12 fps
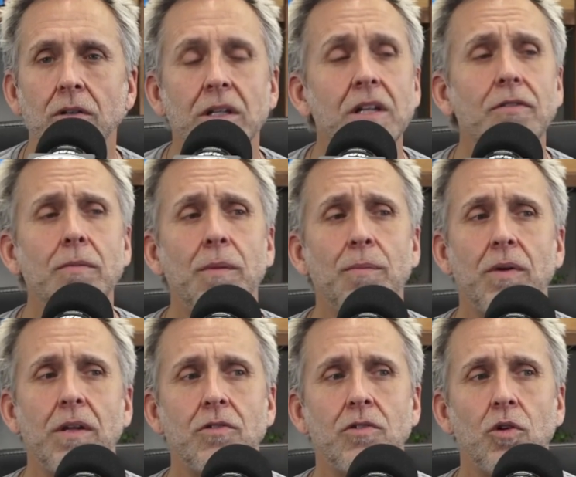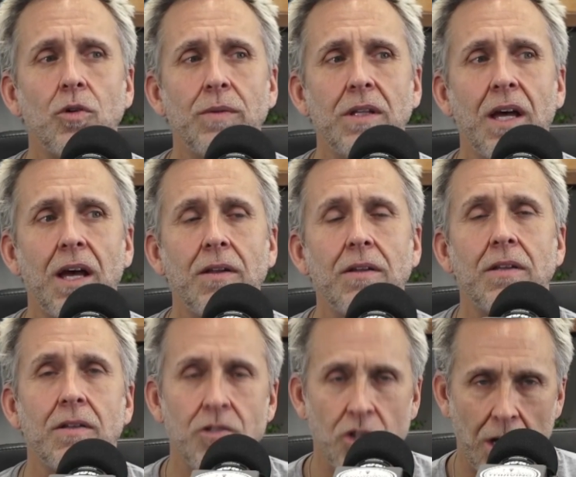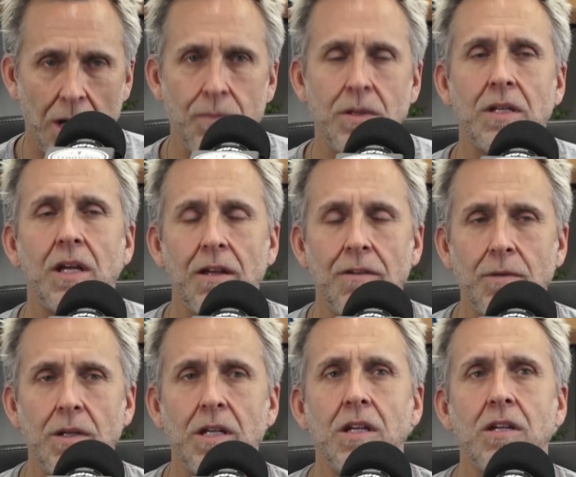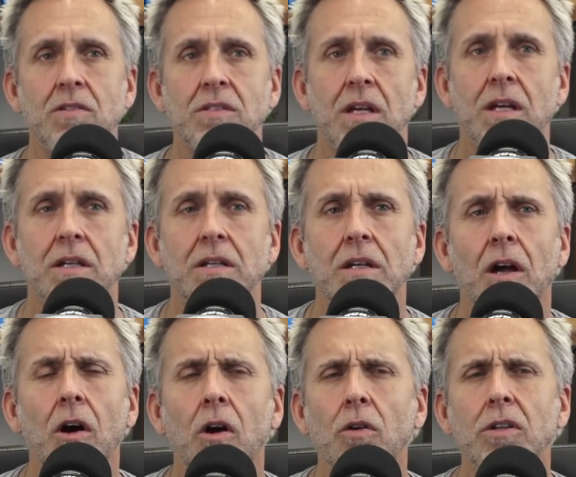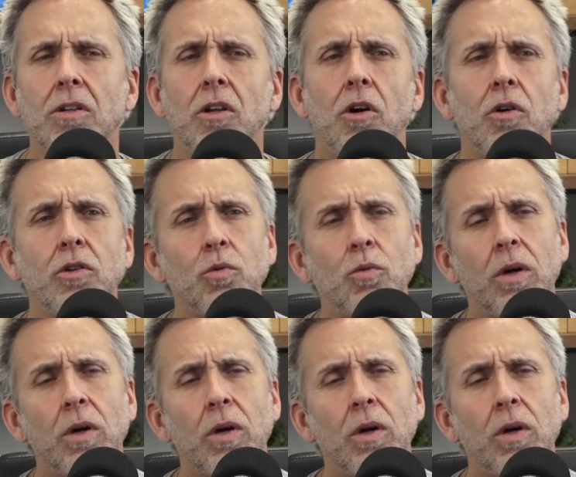even my brother told me that the job he gave me, he's like, oh, you went